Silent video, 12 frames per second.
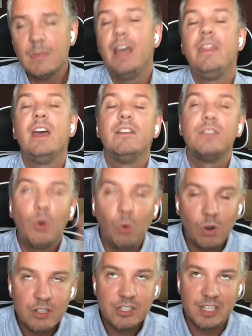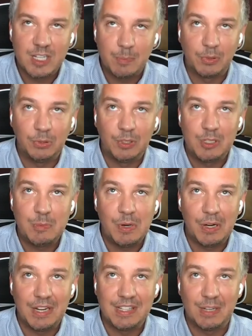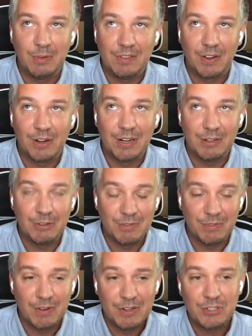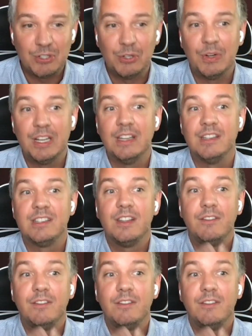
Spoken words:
and then, of course, the typical experience that we've already referred to is